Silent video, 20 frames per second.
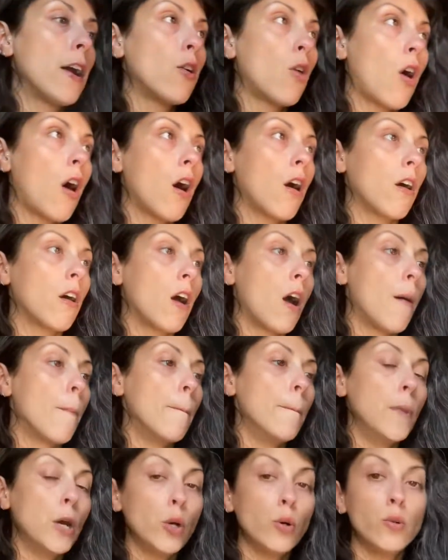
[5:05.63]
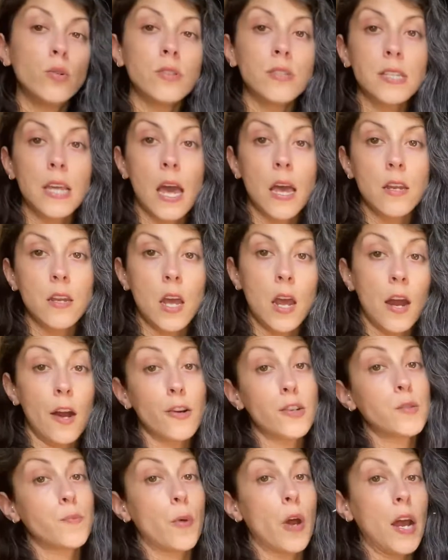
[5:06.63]
are a mousse and a
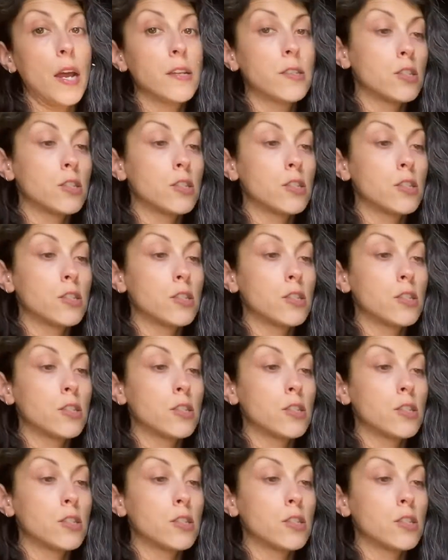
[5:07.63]
hairspray.